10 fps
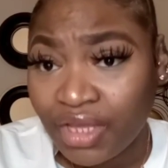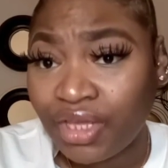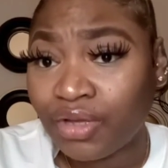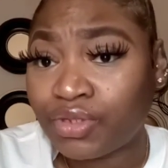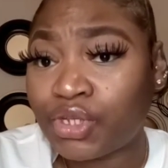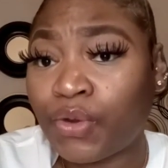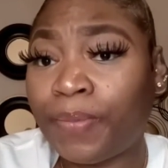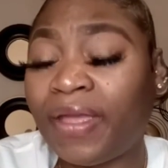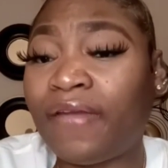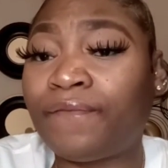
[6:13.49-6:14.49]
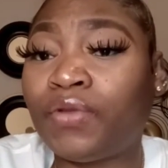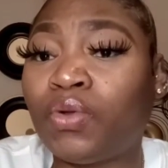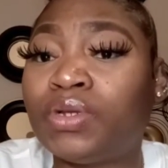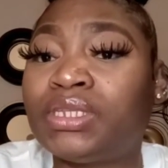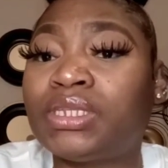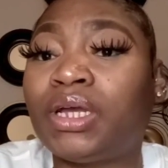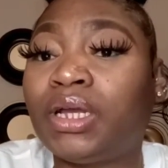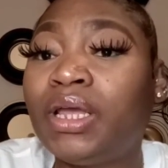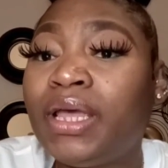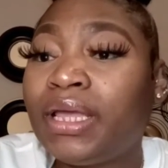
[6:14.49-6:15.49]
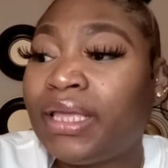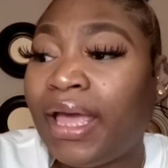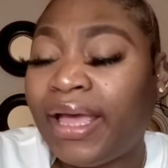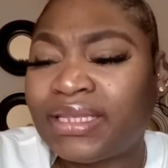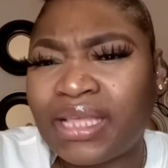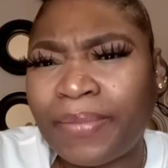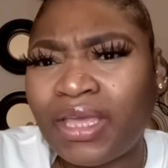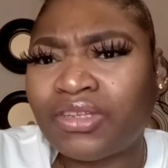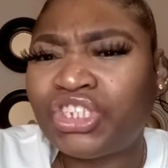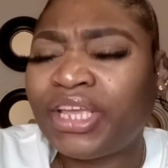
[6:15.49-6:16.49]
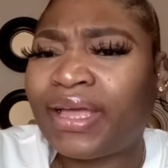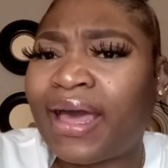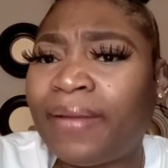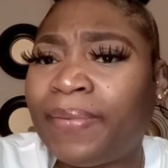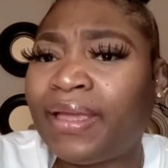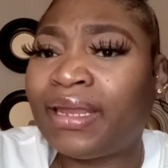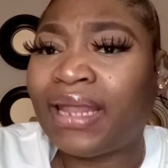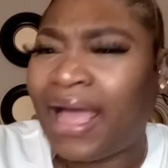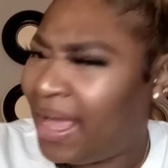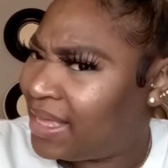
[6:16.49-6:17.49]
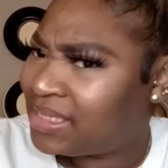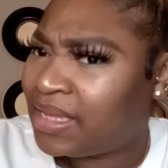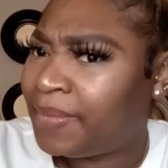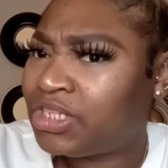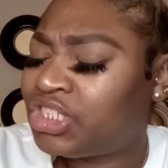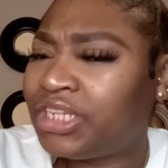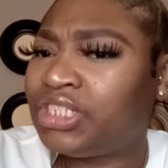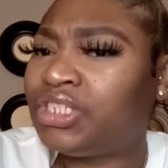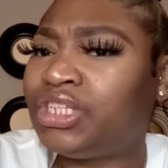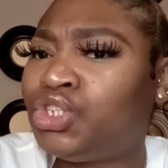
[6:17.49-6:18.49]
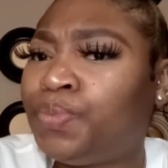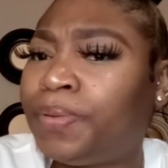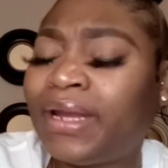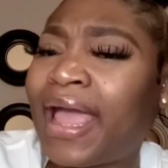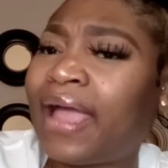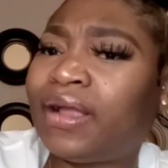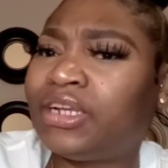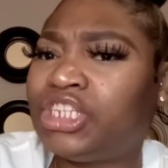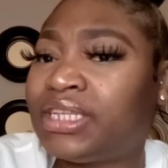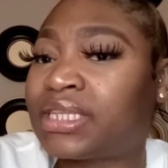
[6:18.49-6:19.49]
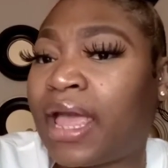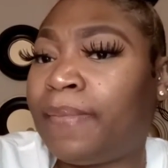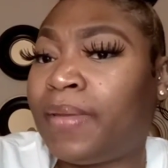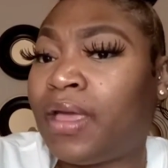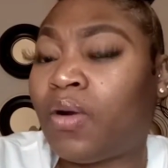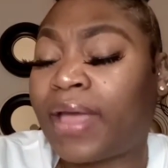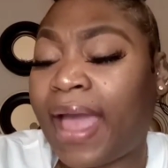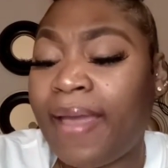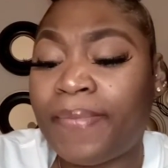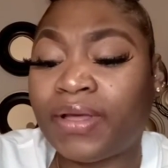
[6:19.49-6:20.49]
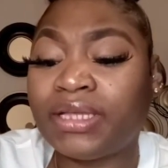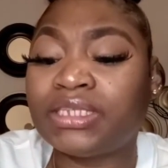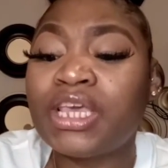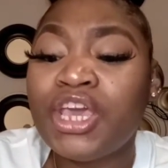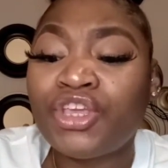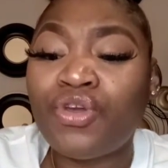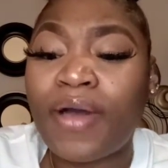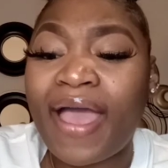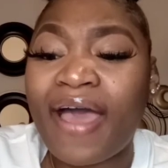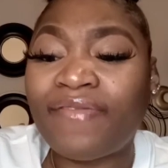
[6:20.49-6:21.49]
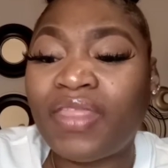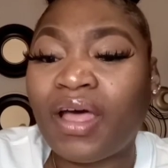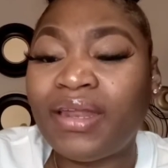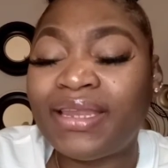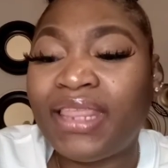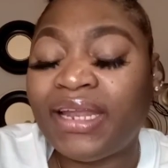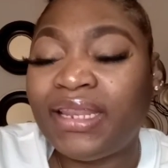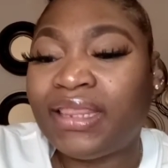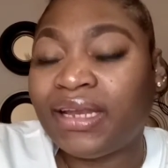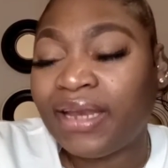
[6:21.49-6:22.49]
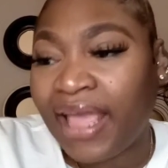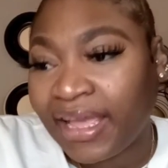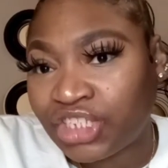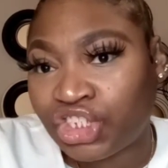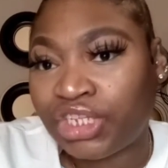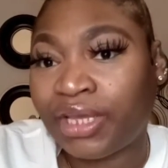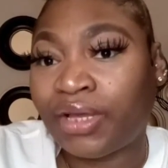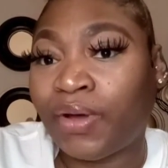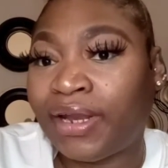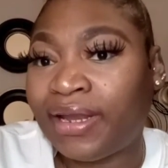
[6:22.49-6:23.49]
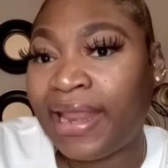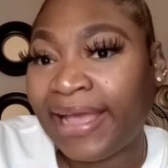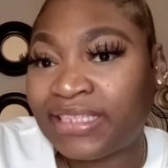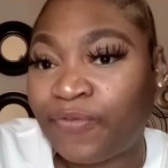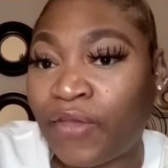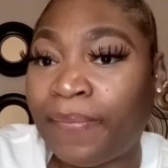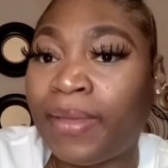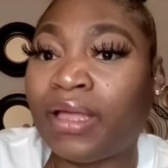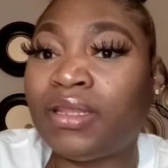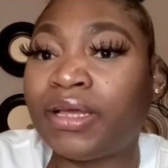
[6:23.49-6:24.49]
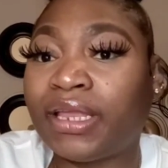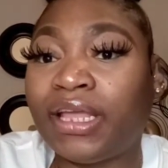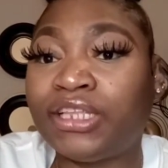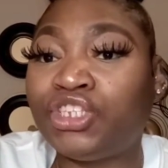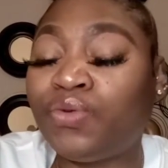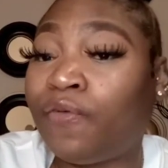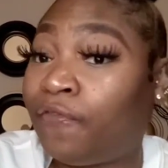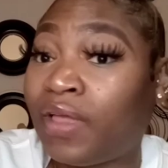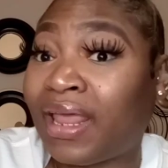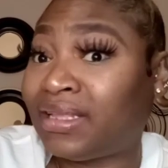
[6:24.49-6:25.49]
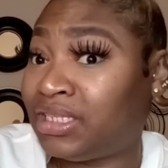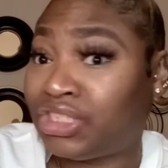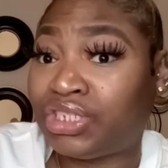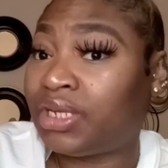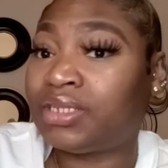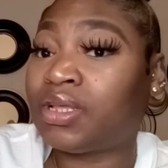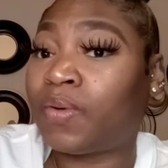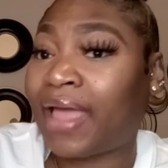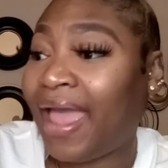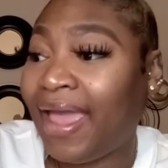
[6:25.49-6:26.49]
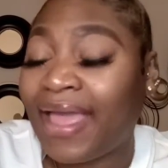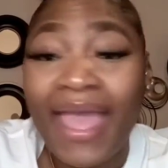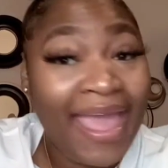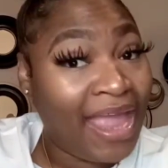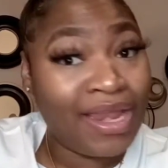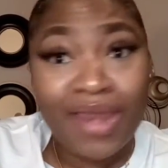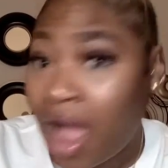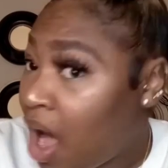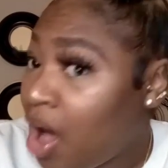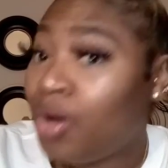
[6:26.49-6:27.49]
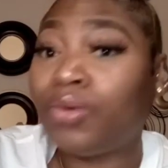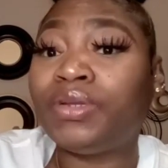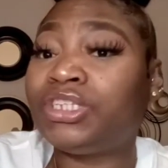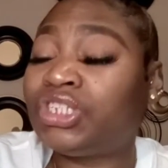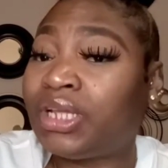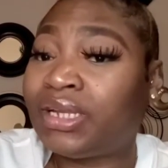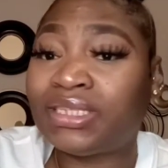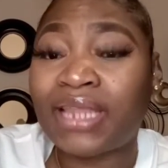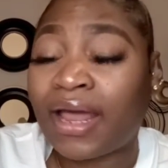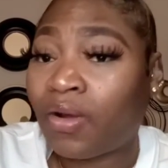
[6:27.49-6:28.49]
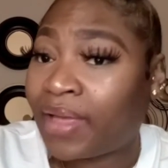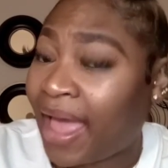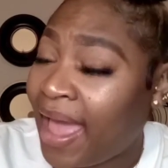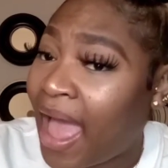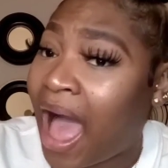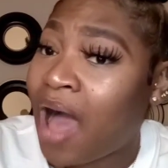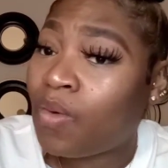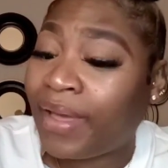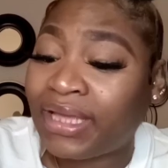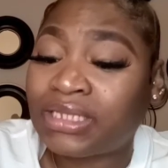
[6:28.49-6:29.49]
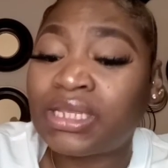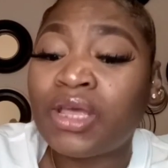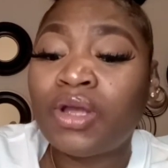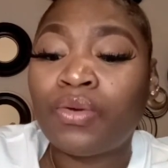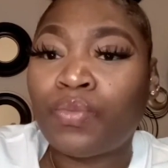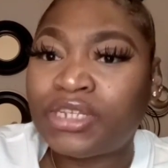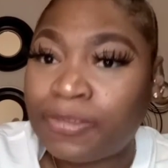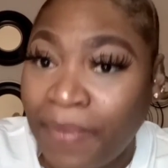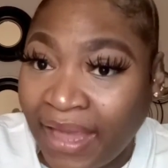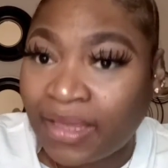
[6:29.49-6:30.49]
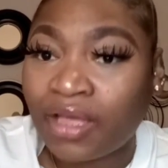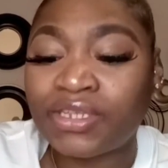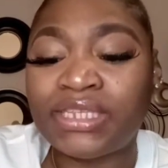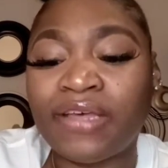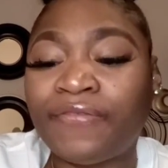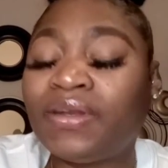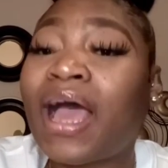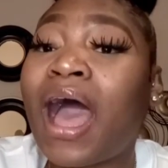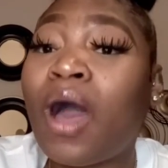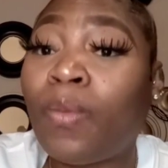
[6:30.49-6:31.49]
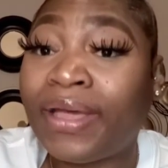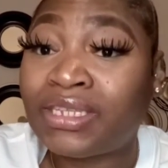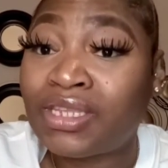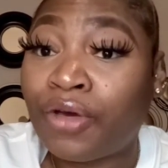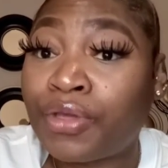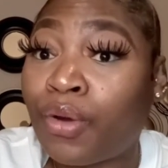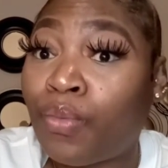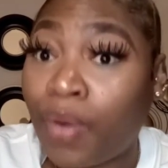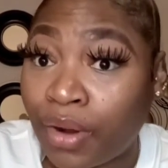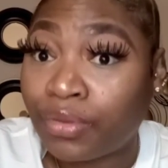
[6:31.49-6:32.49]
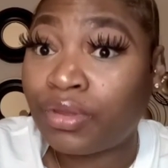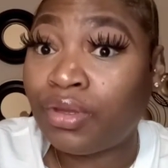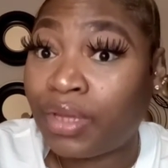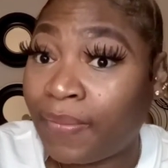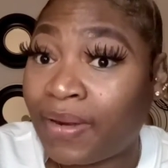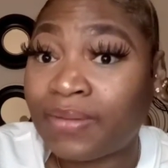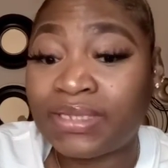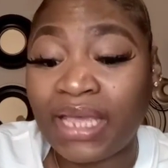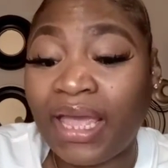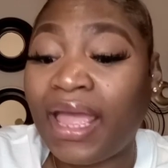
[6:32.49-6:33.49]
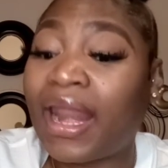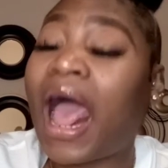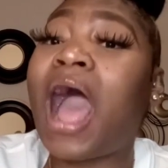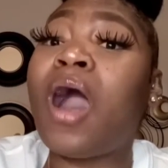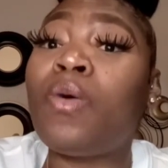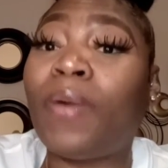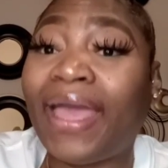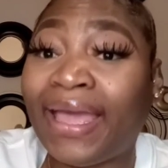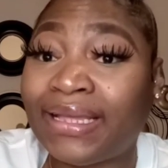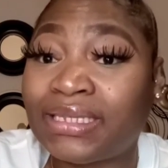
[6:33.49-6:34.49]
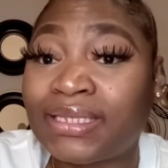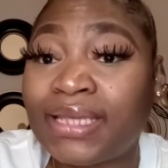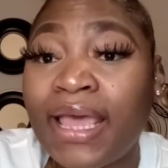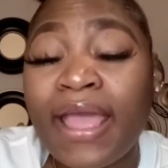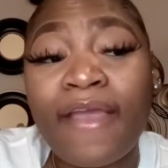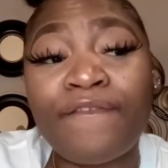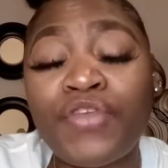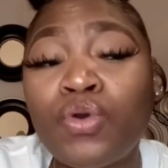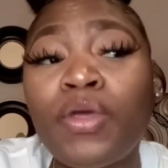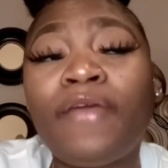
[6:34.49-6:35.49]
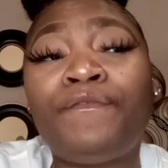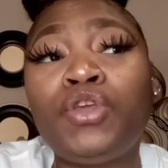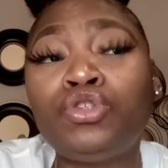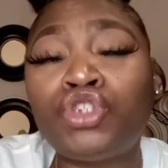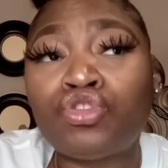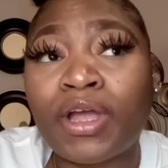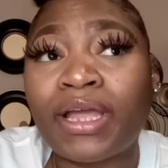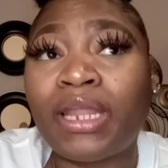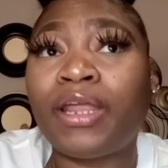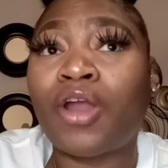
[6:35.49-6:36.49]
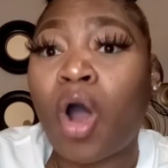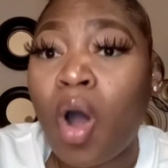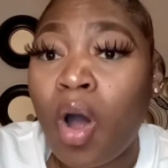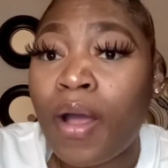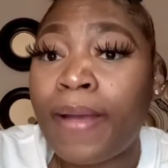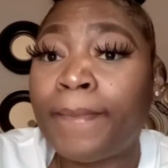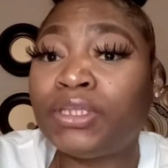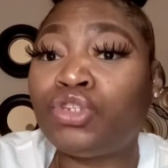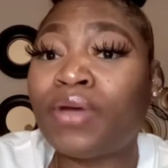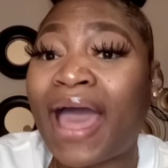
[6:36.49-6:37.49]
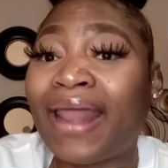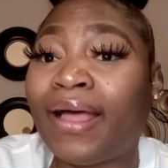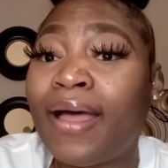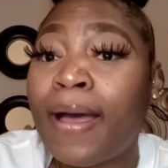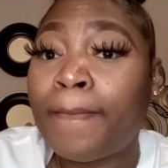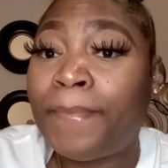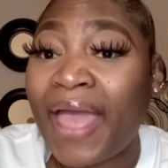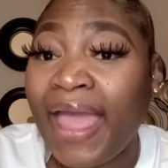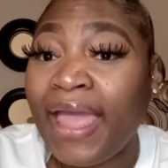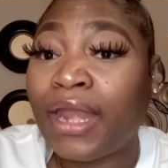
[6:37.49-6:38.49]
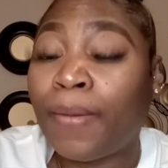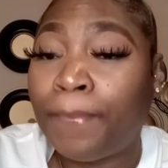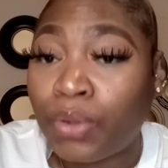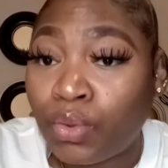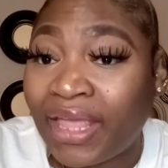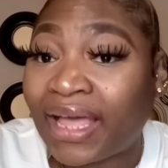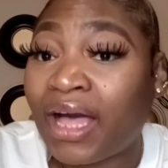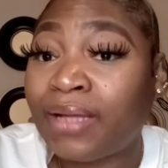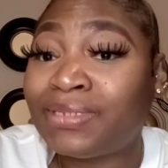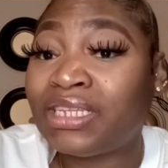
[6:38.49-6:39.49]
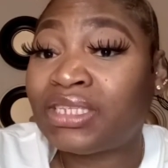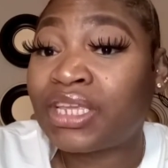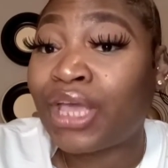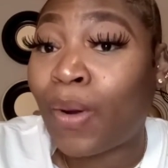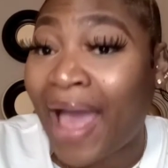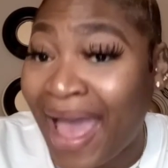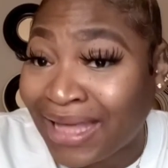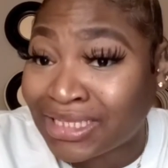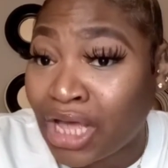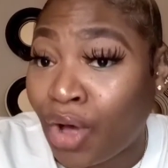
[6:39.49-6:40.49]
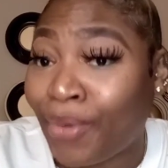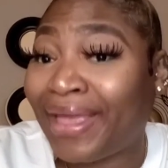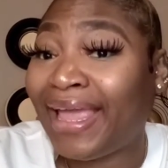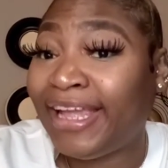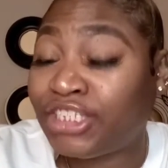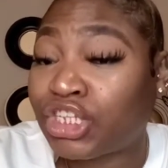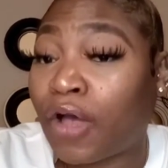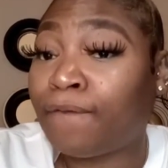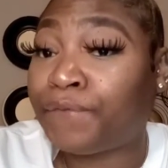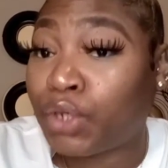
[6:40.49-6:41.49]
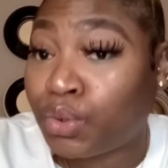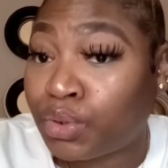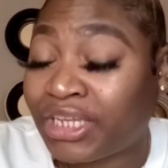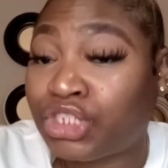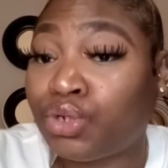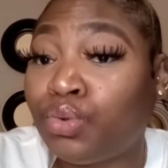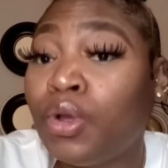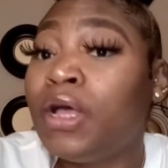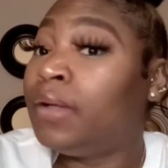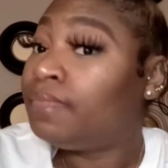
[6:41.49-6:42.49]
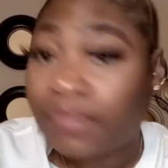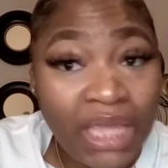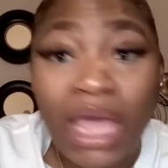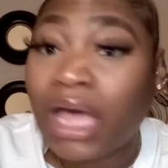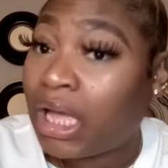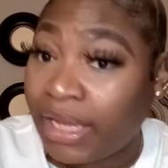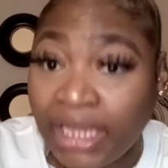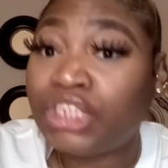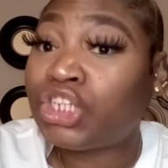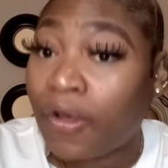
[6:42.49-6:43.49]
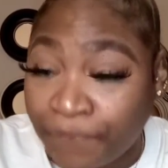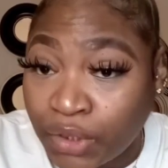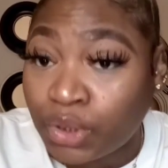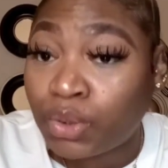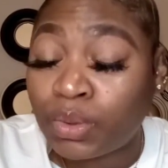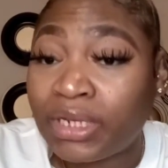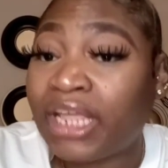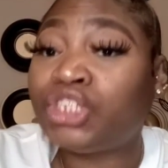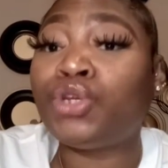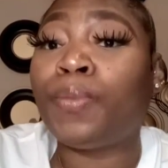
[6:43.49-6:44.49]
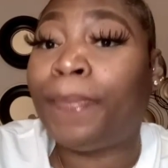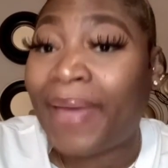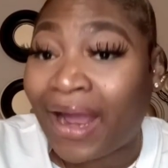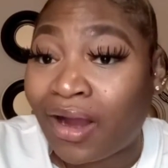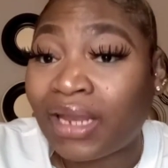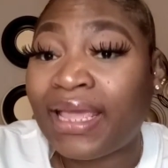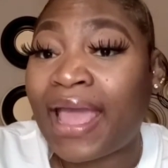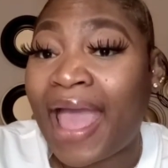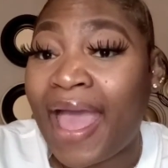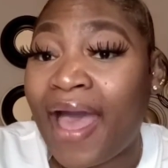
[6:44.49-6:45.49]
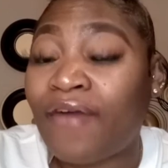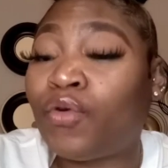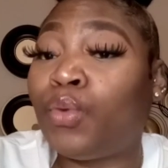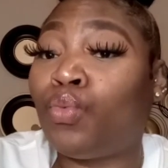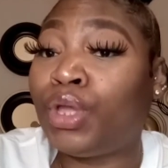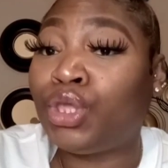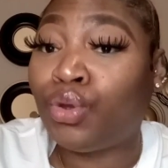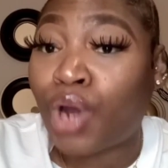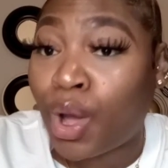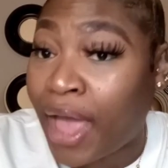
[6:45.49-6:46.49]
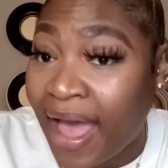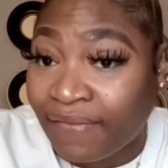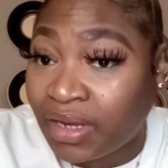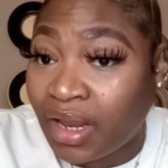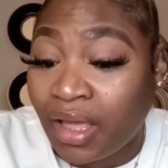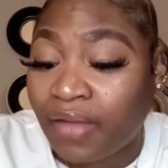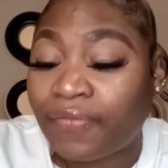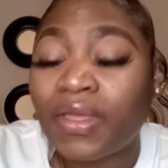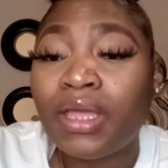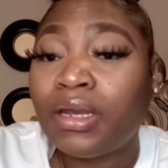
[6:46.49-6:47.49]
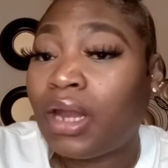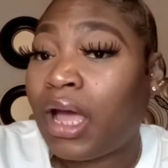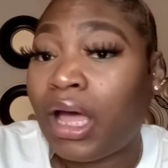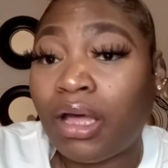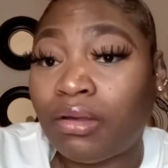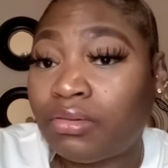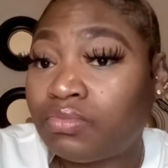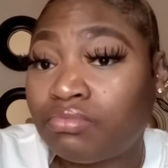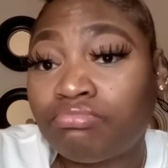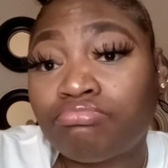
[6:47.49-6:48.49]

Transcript: YouTube influencer, yeah, some of your shit gotta be in line. Some of the shit that you put out here just can't be okay because you'll have the, the, the next chick or the next female looking at you and feel like this shit is okay. And no, this shit is not okay. I always respect yourself and always know your worth you get what i'm saying and always if you if you struggling hard but you got a bay and a boo that comes into your household and eat your food that you yeah eat your food that you barely have and when you don't have enough no